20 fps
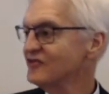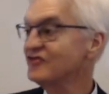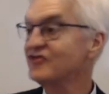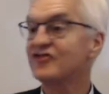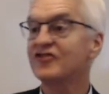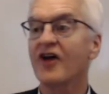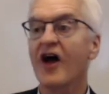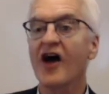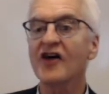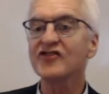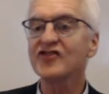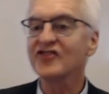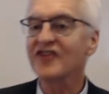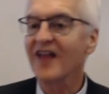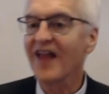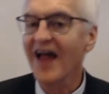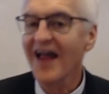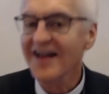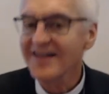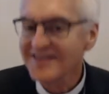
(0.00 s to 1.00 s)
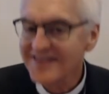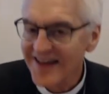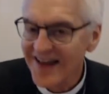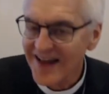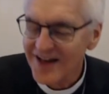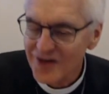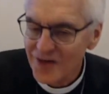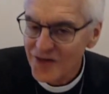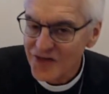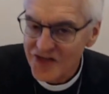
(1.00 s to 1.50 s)
just like
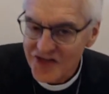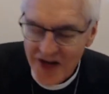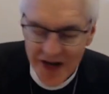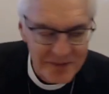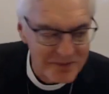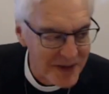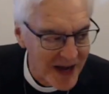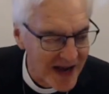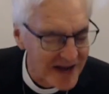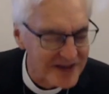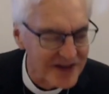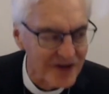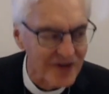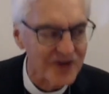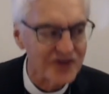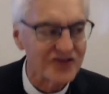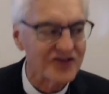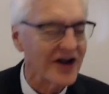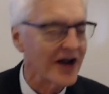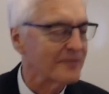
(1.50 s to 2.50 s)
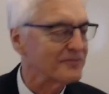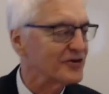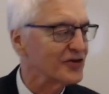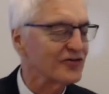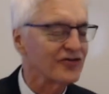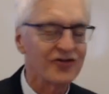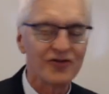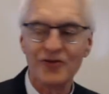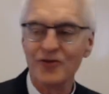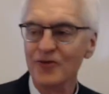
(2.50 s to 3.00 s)
Daniel said back there in chapter
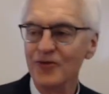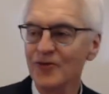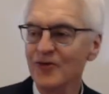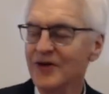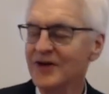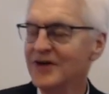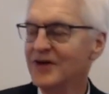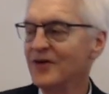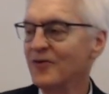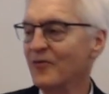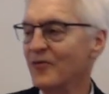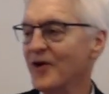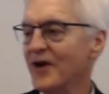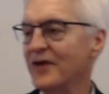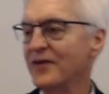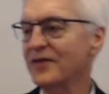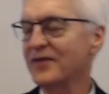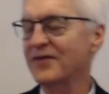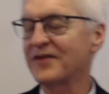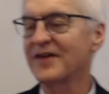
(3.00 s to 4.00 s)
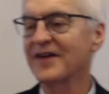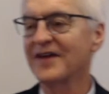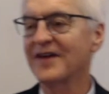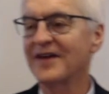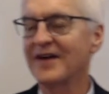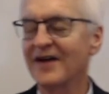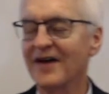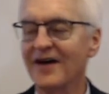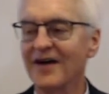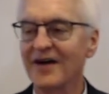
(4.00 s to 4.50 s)
2 with
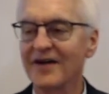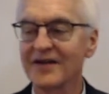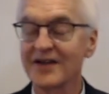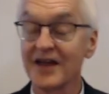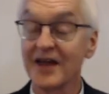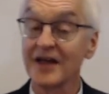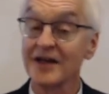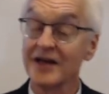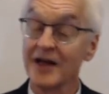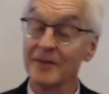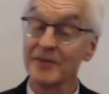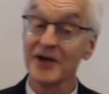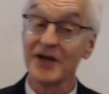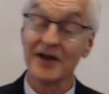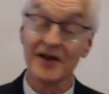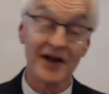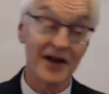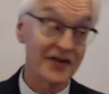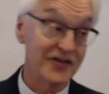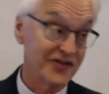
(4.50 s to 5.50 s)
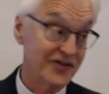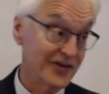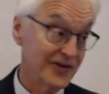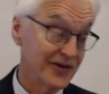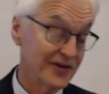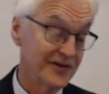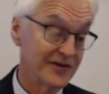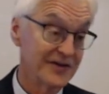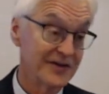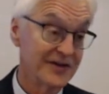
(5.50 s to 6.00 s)
uh, King
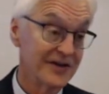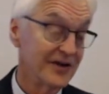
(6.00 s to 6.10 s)
Nebuchadnezzar